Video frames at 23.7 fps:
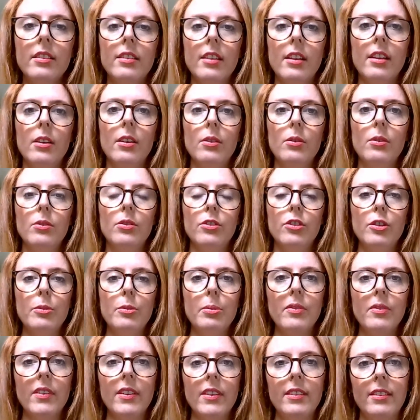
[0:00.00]
So
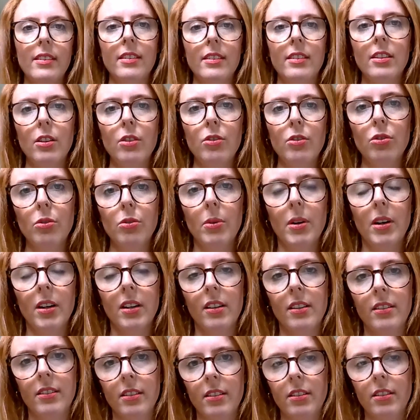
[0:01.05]
supervising social
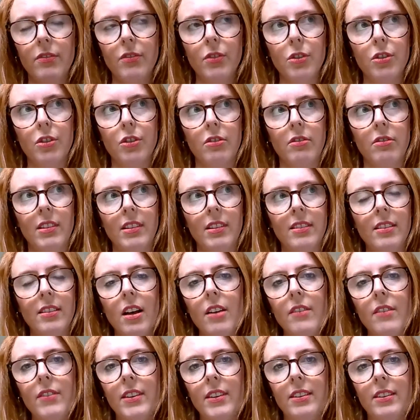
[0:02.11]
workers and the fostering
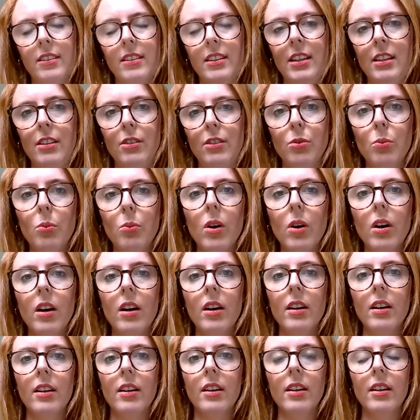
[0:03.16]
service need to
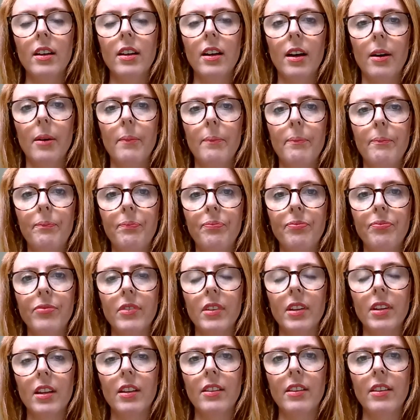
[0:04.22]
work
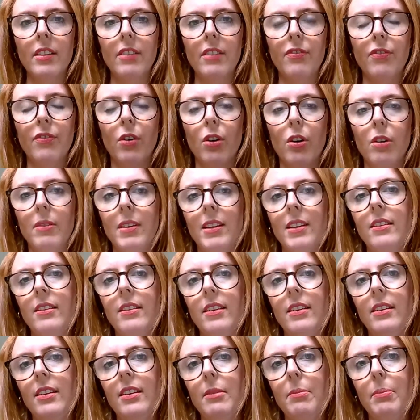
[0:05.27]
following
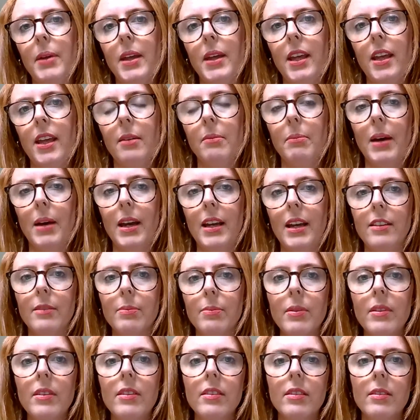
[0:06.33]
DBP and PACE
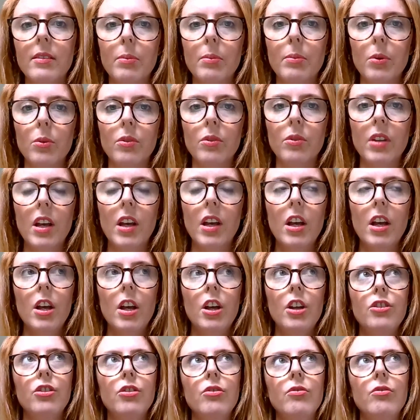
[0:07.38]
principles
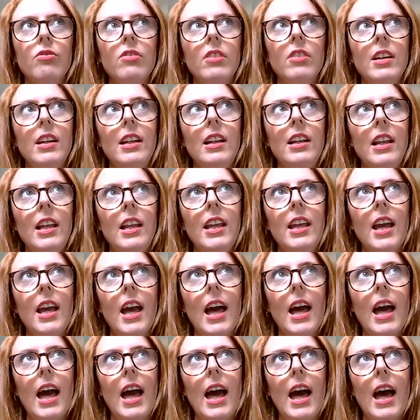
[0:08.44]
to
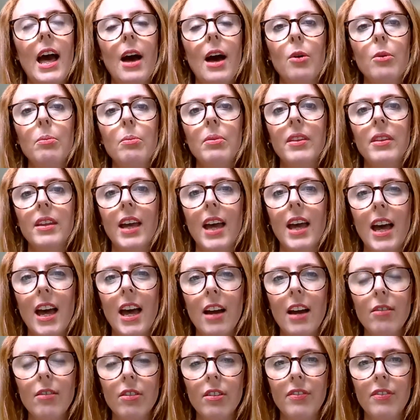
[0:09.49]
really help the
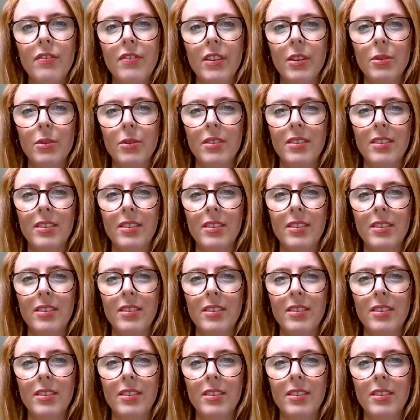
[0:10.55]
carer feel